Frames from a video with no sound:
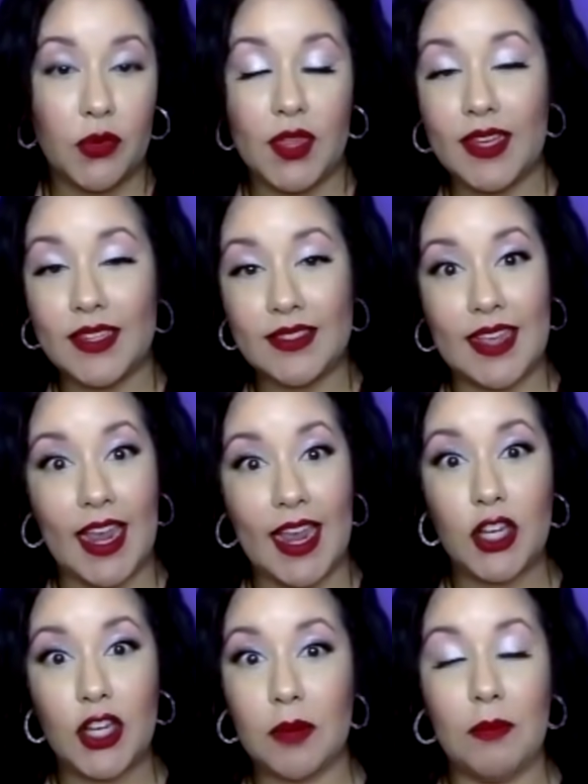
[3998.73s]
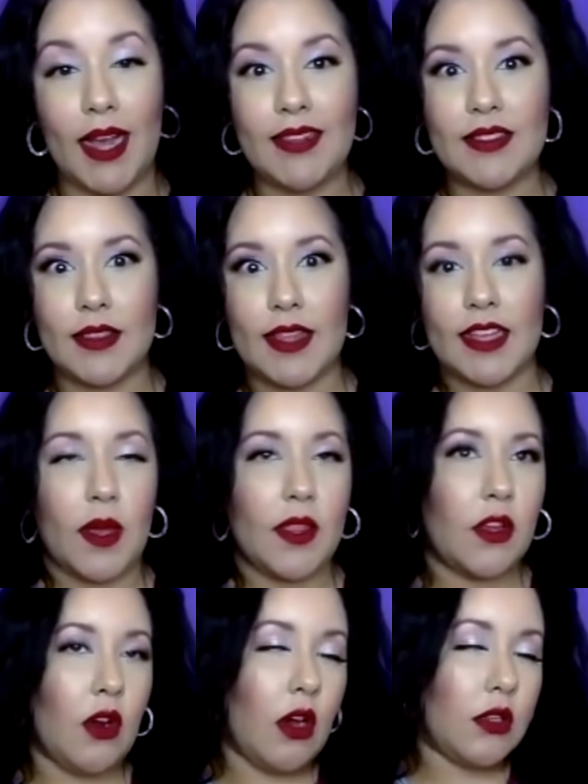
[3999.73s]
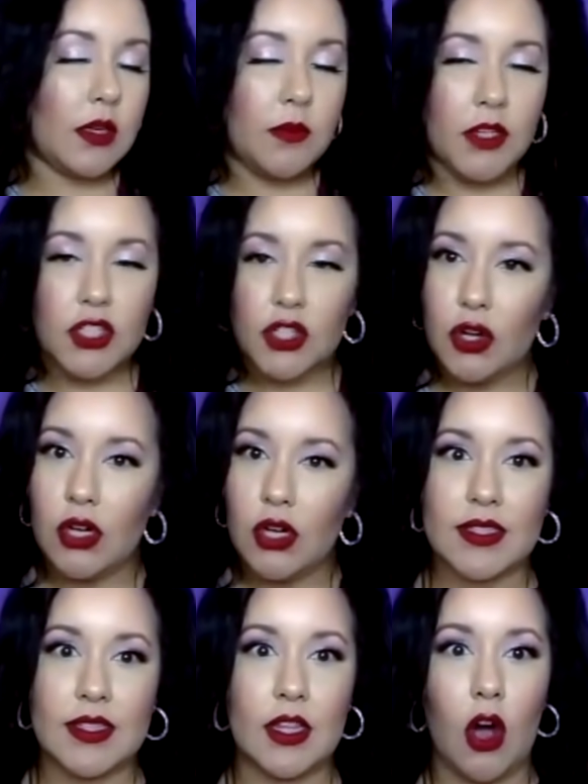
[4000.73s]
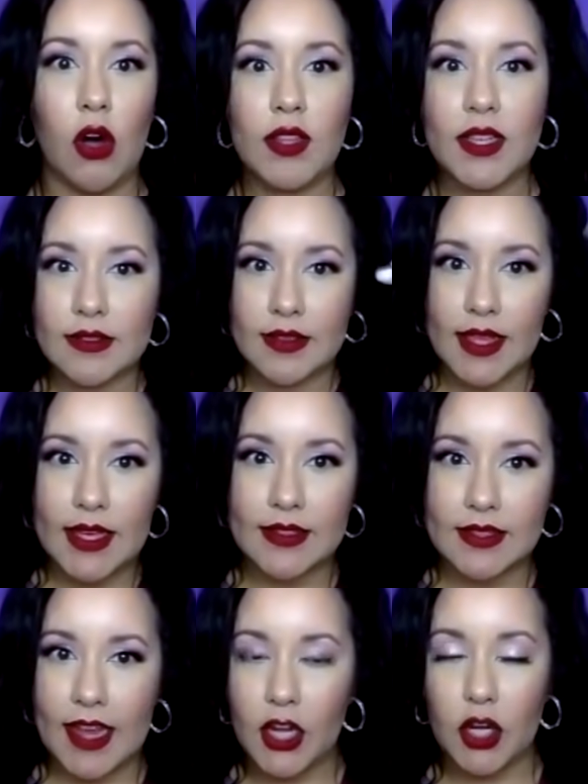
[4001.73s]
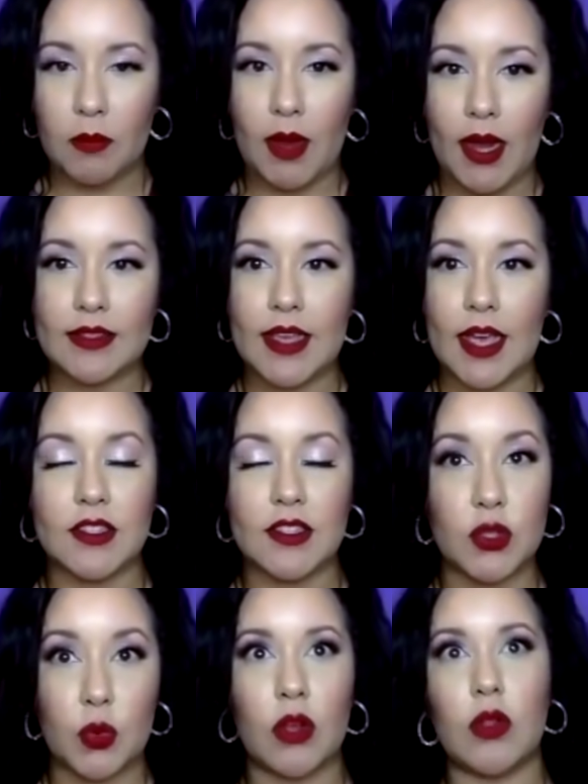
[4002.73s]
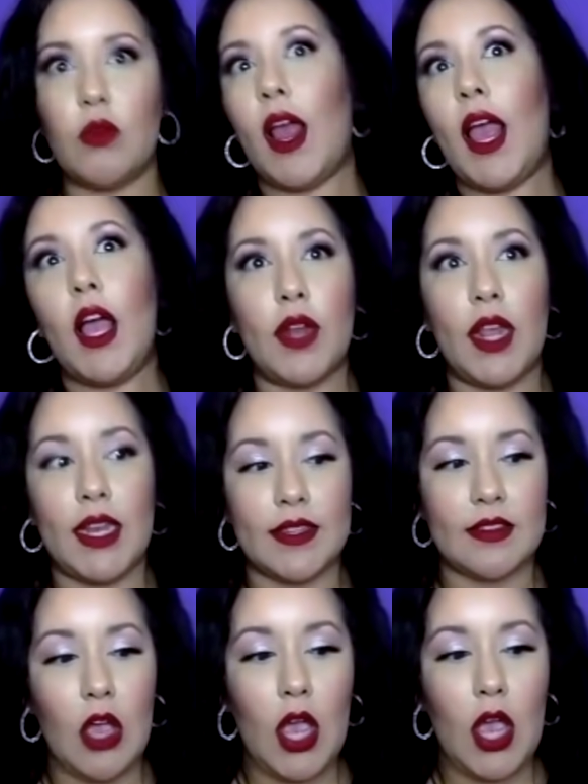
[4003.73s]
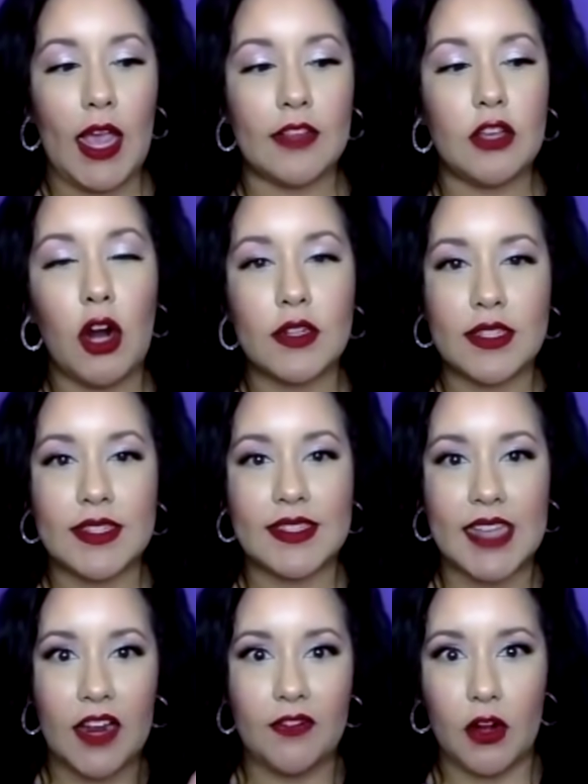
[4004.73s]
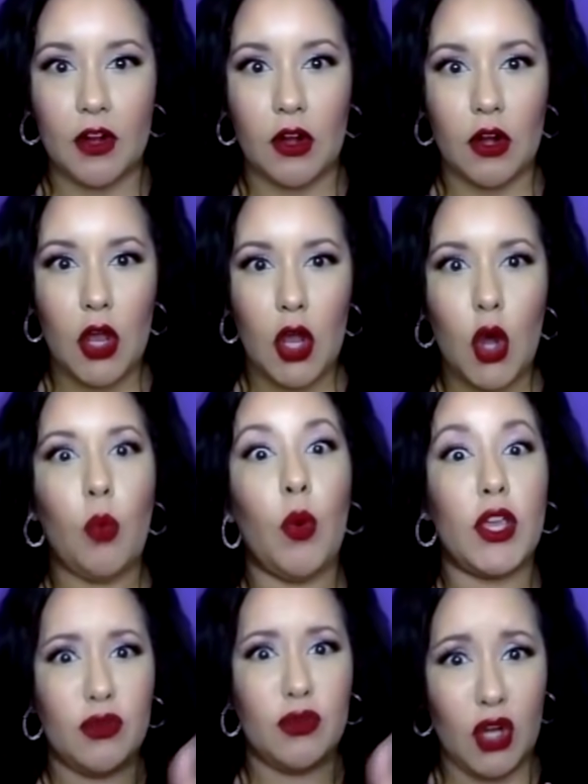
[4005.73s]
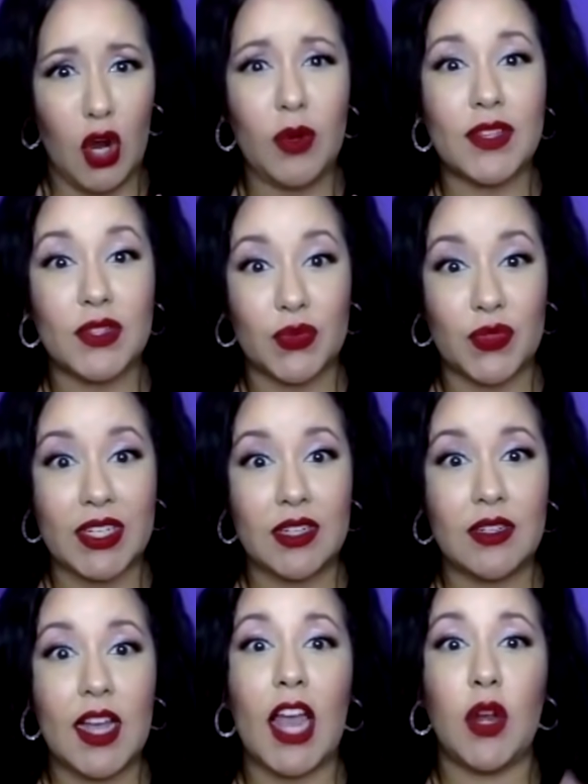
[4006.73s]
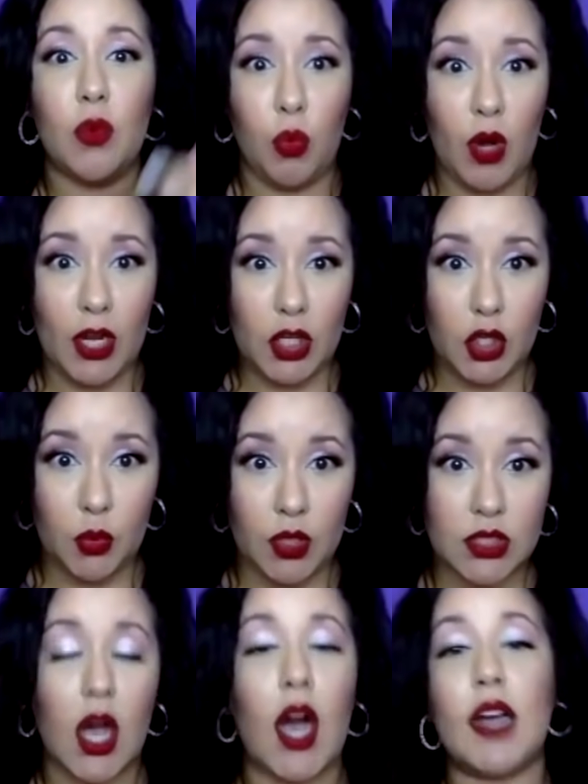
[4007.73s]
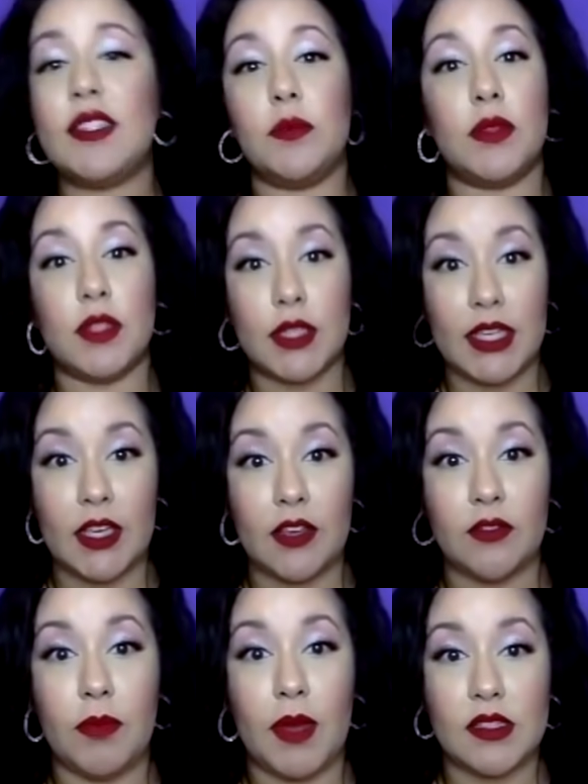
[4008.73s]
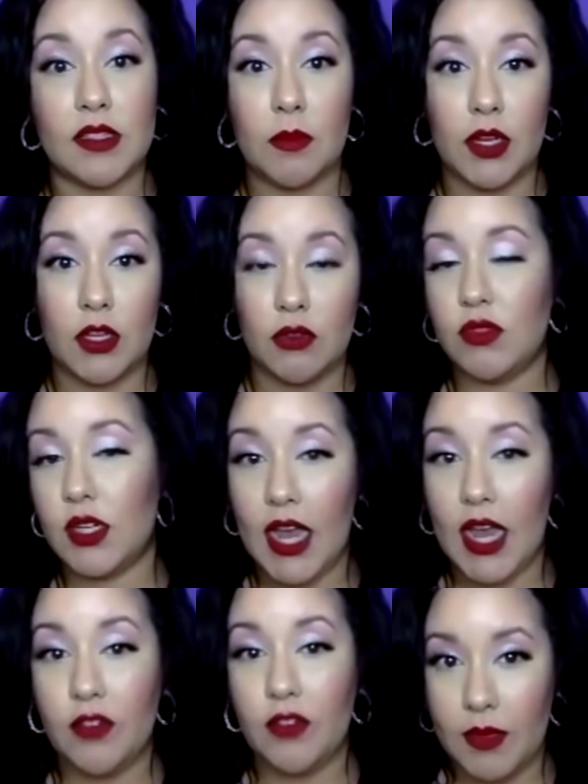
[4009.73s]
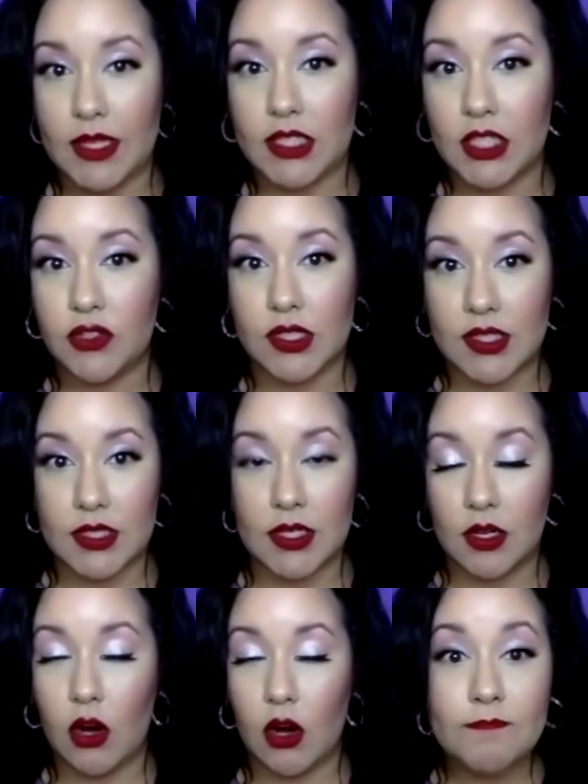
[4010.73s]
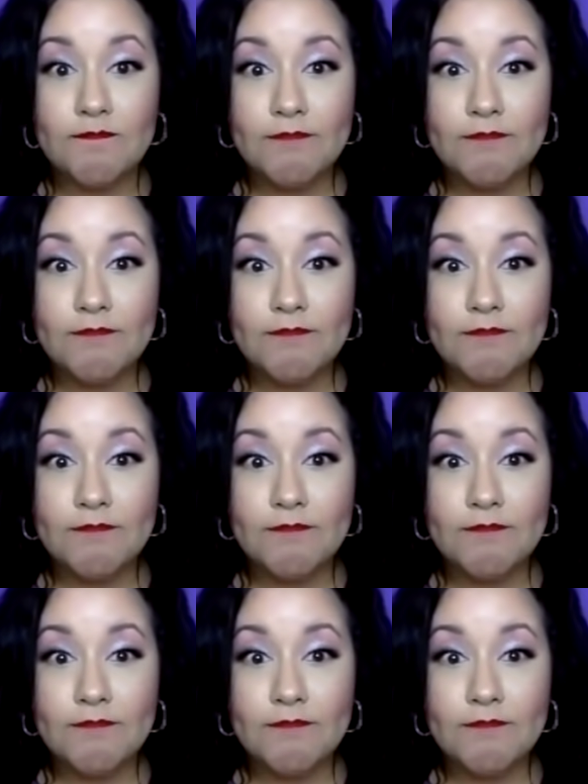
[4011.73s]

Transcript: They stay in your mindset. That's why they're called commercial cults. All these things stay in your mindset and swirl around, and it's hard to decipher what you know is real and what you were taught to believe by somebody who didn't have your best interest in heart.